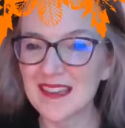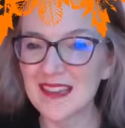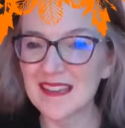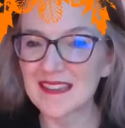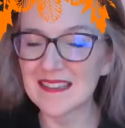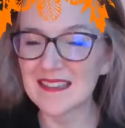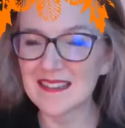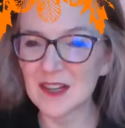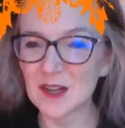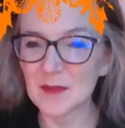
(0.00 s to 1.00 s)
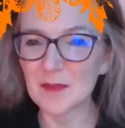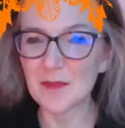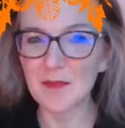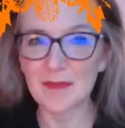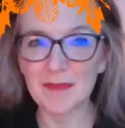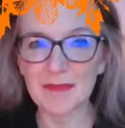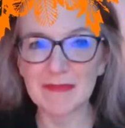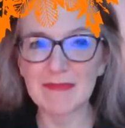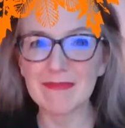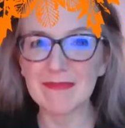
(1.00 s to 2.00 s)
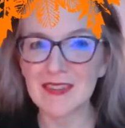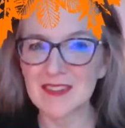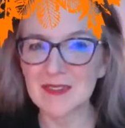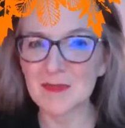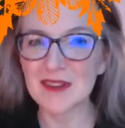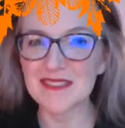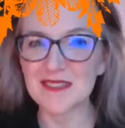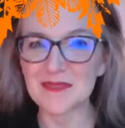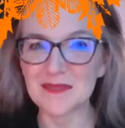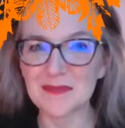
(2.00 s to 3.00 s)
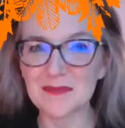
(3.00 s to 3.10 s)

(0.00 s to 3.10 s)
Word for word: And um, it's impressive.